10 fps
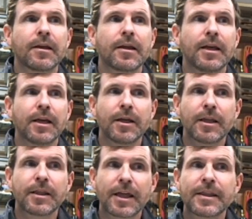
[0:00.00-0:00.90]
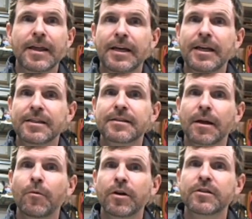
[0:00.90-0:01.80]
they needed
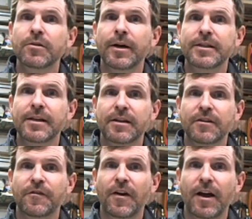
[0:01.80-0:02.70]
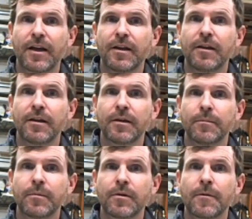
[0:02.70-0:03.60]
someone to identify him,
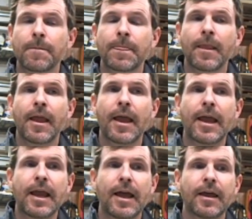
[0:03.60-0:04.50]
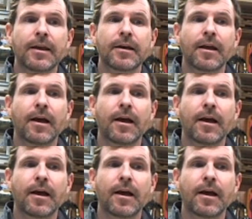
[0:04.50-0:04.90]
and